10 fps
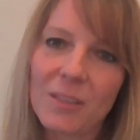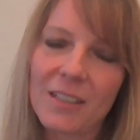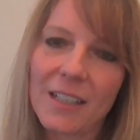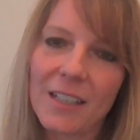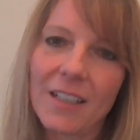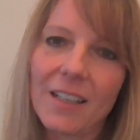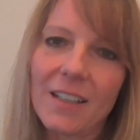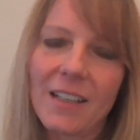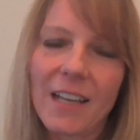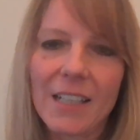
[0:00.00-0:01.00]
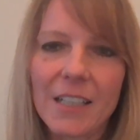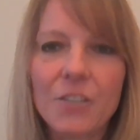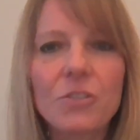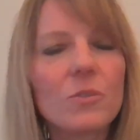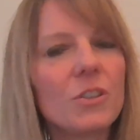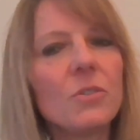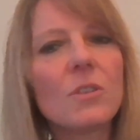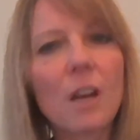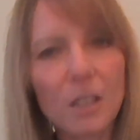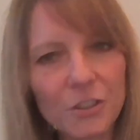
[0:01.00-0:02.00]
but then getting into a new
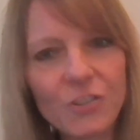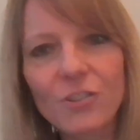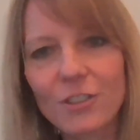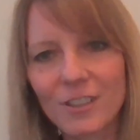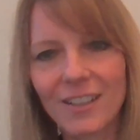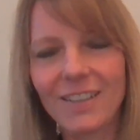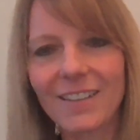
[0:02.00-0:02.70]
culture,